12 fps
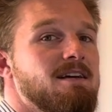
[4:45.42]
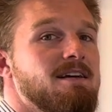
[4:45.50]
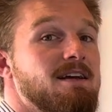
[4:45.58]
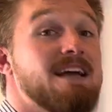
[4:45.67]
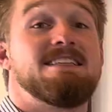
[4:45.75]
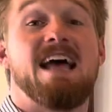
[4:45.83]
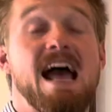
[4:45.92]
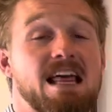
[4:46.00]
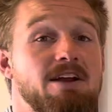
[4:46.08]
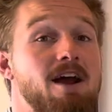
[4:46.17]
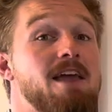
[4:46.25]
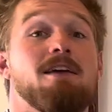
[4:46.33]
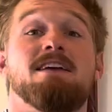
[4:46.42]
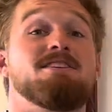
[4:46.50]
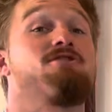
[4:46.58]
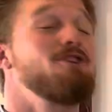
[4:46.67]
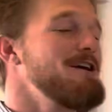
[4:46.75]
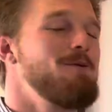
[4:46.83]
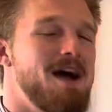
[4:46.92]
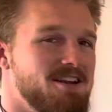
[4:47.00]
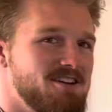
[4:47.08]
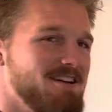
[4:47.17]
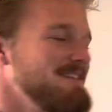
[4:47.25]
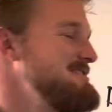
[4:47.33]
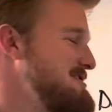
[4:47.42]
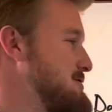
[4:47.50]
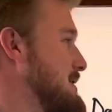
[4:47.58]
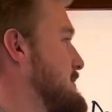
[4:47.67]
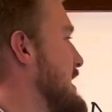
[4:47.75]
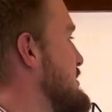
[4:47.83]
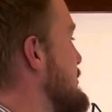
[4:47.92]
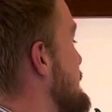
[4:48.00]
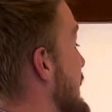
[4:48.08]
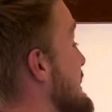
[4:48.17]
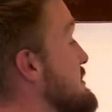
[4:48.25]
Exactly, right? It's a trick question. Right?